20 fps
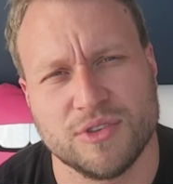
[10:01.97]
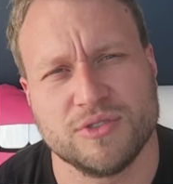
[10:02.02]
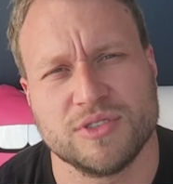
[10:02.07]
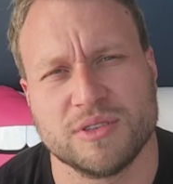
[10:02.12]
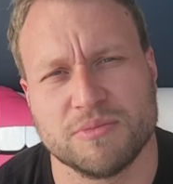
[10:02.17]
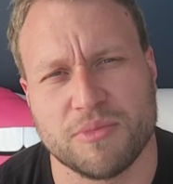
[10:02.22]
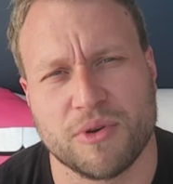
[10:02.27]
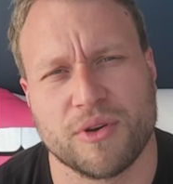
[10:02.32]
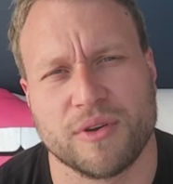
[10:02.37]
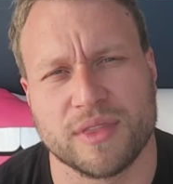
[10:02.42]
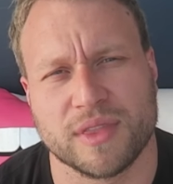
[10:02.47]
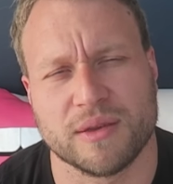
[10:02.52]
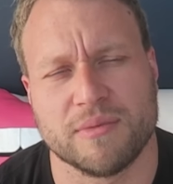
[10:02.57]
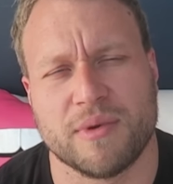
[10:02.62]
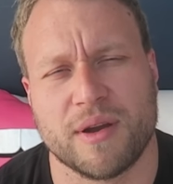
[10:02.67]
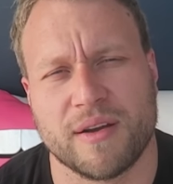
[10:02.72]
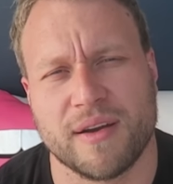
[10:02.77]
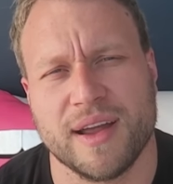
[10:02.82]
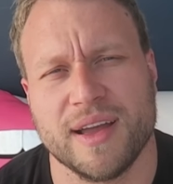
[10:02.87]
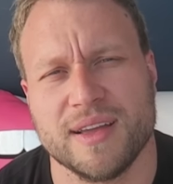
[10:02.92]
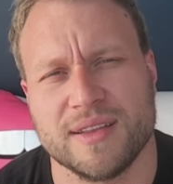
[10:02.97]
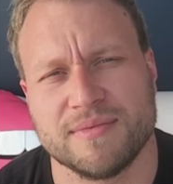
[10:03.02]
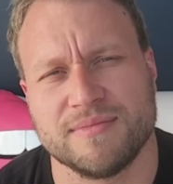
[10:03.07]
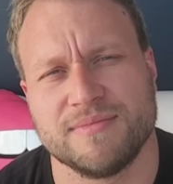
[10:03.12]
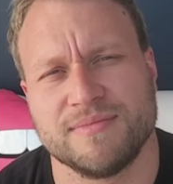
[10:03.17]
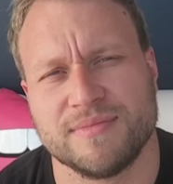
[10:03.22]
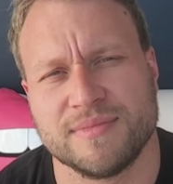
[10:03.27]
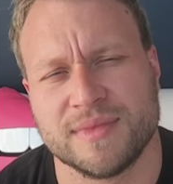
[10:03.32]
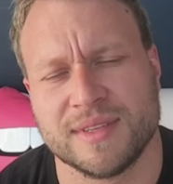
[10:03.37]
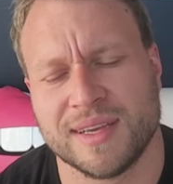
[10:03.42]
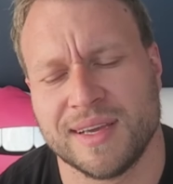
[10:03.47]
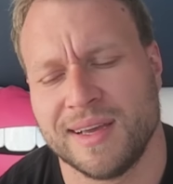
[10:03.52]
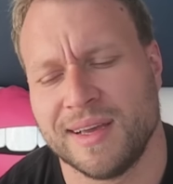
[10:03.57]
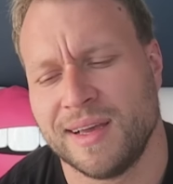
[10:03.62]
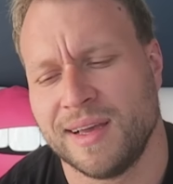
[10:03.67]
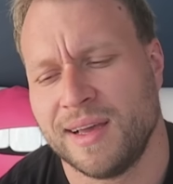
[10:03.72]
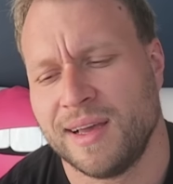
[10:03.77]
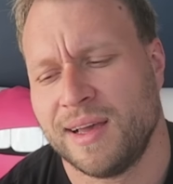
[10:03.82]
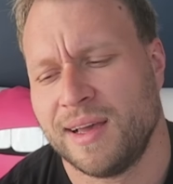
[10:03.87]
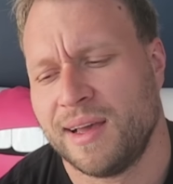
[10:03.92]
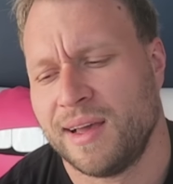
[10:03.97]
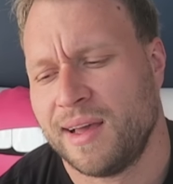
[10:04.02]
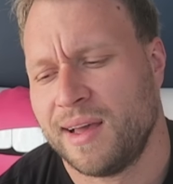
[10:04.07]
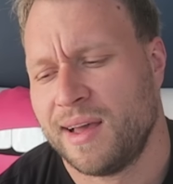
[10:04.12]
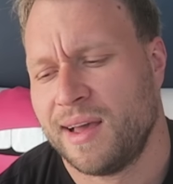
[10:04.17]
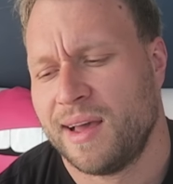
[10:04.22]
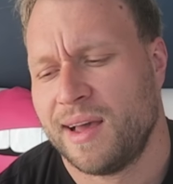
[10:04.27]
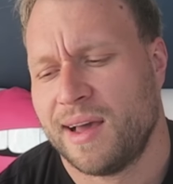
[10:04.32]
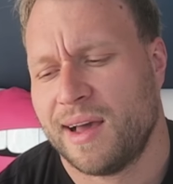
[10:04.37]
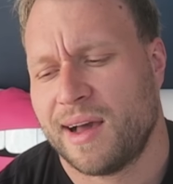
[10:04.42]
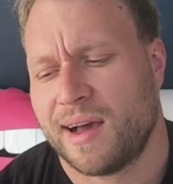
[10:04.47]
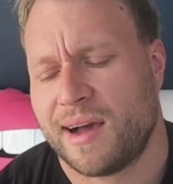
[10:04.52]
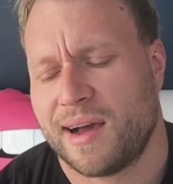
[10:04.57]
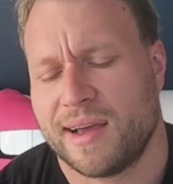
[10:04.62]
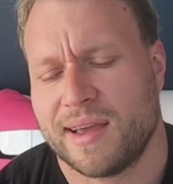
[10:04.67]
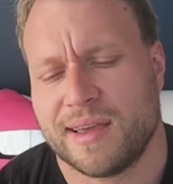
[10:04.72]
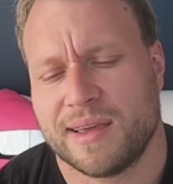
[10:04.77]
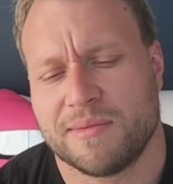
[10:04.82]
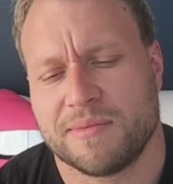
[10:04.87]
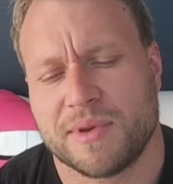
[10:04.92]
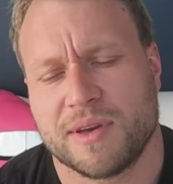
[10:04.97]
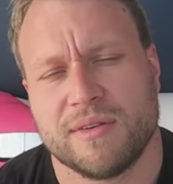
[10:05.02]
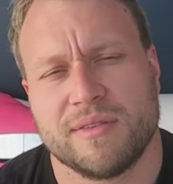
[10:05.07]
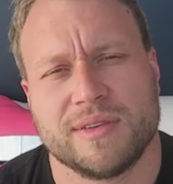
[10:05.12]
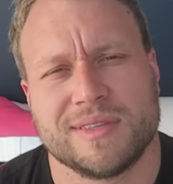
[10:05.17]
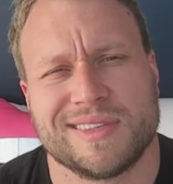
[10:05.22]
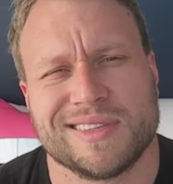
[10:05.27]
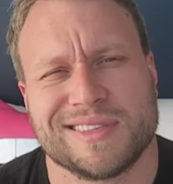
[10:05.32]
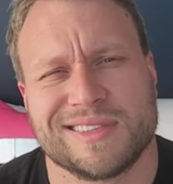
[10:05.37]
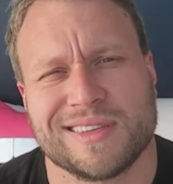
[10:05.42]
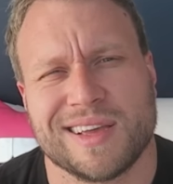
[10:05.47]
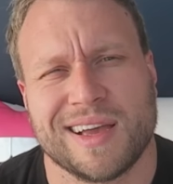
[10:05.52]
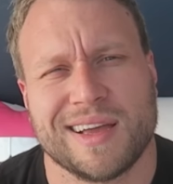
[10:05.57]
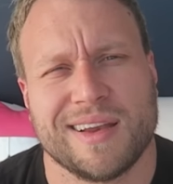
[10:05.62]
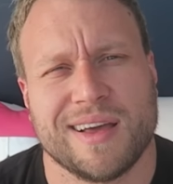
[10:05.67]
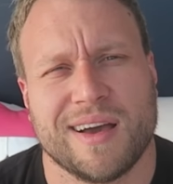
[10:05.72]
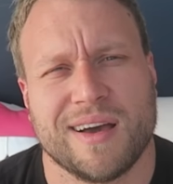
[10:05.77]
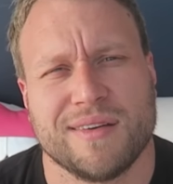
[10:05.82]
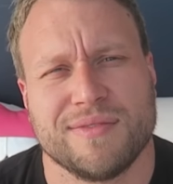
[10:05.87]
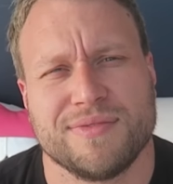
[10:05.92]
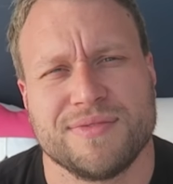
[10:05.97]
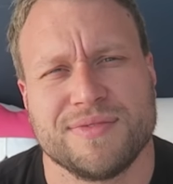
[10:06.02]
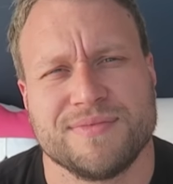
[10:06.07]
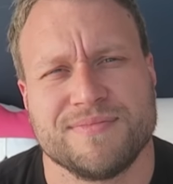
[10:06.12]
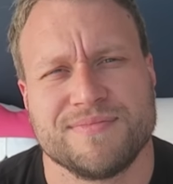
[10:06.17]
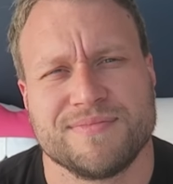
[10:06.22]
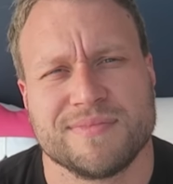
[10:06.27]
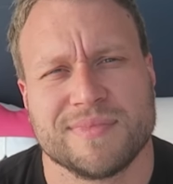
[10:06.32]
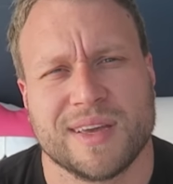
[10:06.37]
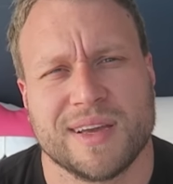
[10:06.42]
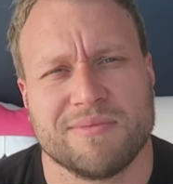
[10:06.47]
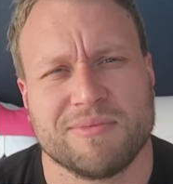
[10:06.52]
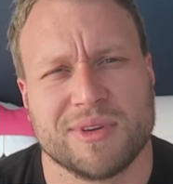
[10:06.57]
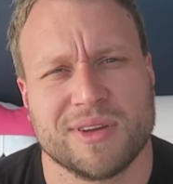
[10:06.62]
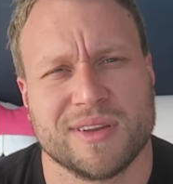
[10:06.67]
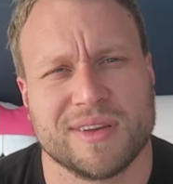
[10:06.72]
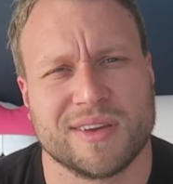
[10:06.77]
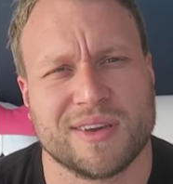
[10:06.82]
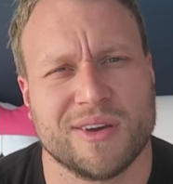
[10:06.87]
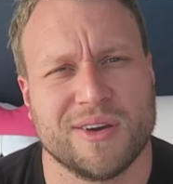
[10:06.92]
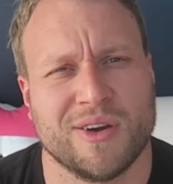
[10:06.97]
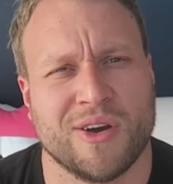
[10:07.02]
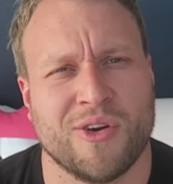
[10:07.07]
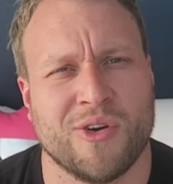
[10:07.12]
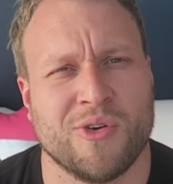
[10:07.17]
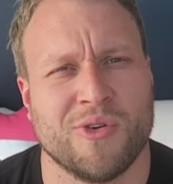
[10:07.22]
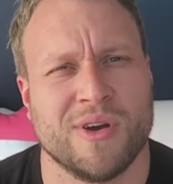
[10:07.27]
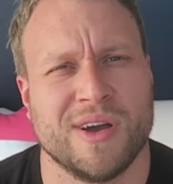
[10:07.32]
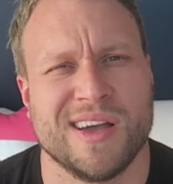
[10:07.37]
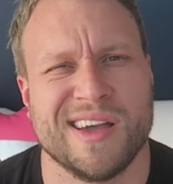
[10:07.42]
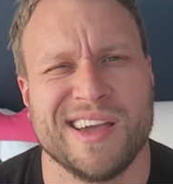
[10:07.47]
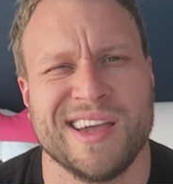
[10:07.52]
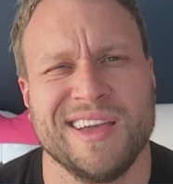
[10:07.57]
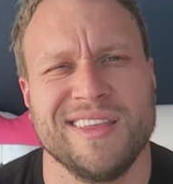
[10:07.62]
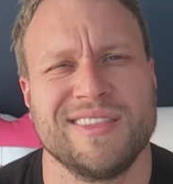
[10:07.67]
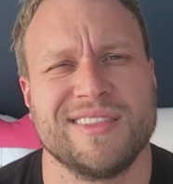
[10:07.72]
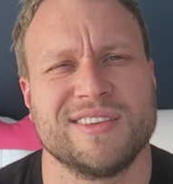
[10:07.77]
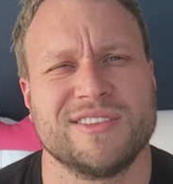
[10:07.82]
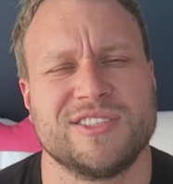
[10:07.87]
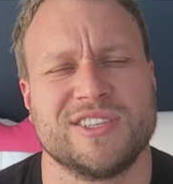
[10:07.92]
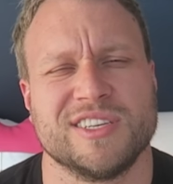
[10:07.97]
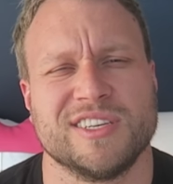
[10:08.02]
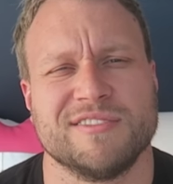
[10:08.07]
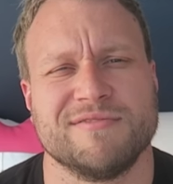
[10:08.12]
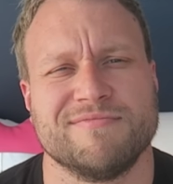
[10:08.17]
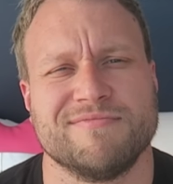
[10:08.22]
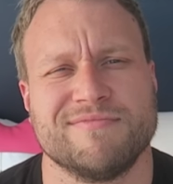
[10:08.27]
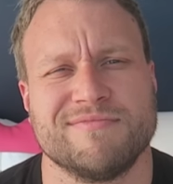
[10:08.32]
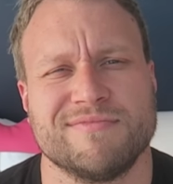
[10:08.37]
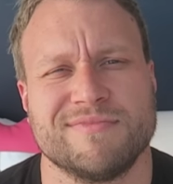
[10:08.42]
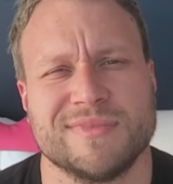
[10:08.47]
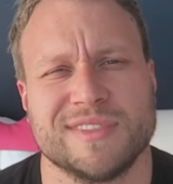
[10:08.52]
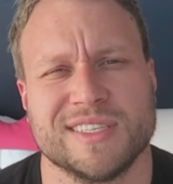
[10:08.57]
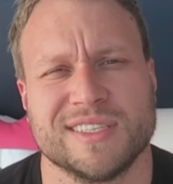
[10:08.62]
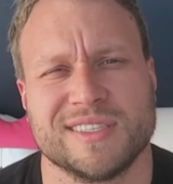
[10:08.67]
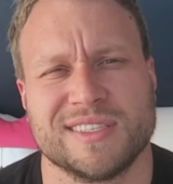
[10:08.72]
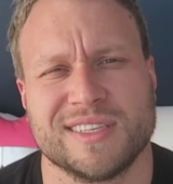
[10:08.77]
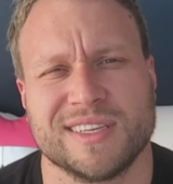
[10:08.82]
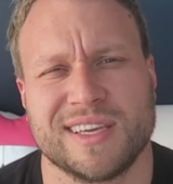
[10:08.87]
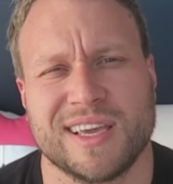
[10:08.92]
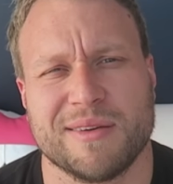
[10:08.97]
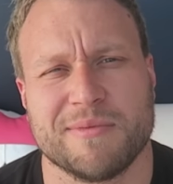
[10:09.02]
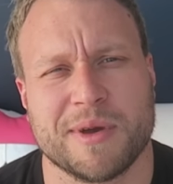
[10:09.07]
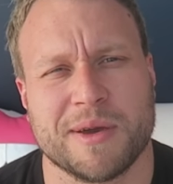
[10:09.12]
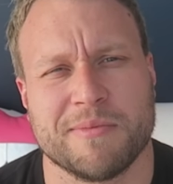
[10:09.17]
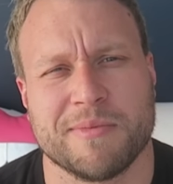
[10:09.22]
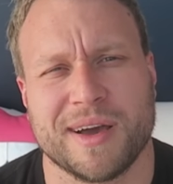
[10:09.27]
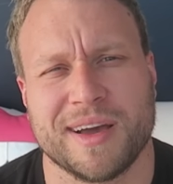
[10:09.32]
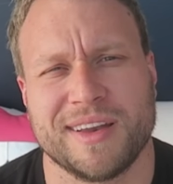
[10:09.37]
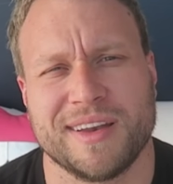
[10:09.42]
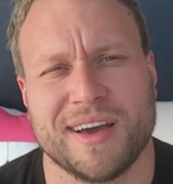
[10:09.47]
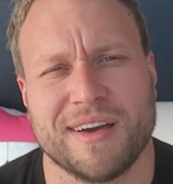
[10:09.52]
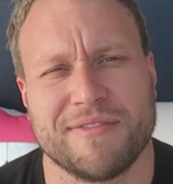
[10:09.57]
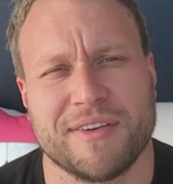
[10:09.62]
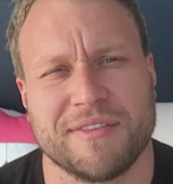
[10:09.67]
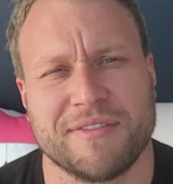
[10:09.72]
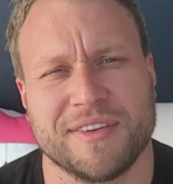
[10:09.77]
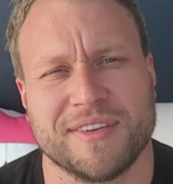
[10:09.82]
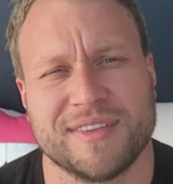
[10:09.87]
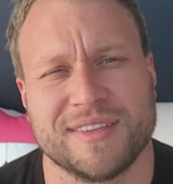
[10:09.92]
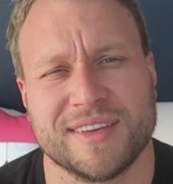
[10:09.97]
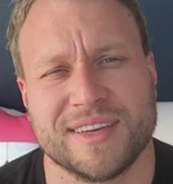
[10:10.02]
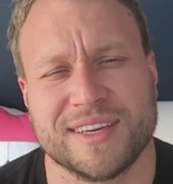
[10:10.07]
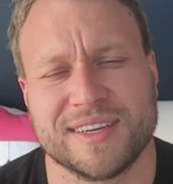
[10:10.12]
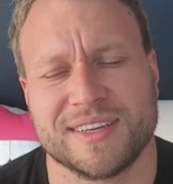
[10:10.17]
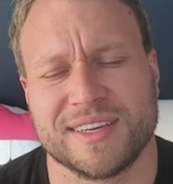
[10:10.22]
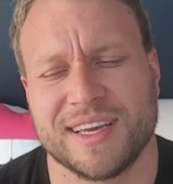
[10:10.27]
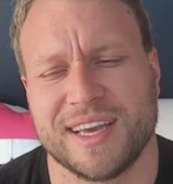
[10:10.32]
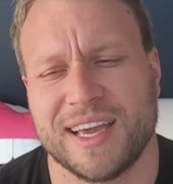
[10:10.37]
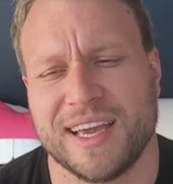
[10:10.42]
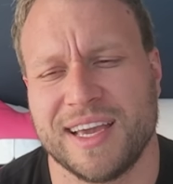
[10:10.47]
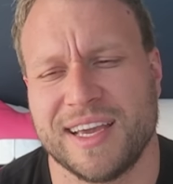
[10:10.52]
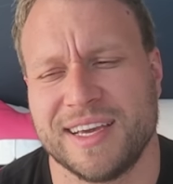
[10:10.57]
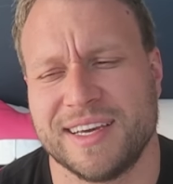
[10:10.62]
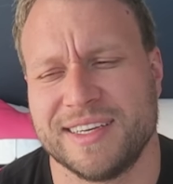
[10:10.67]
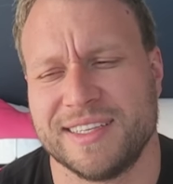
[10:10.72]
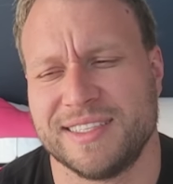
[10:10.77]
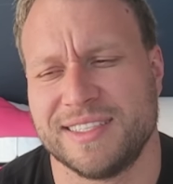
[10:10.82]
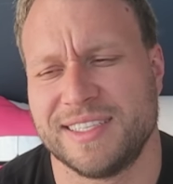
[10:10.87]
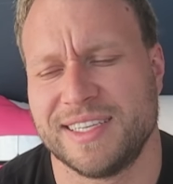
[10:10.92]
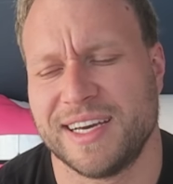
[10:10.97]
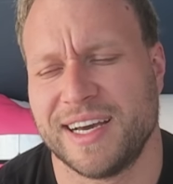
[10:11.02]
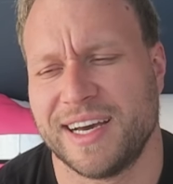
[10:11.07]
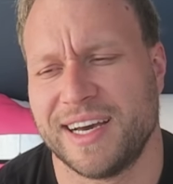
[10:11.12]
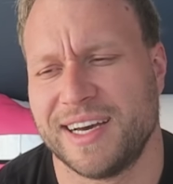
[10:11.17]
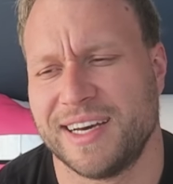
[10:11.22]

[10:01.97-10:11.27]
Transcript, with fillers: support them, all right? I am going to sign off. I'm gonna go hit the gym just to get my mind off everything and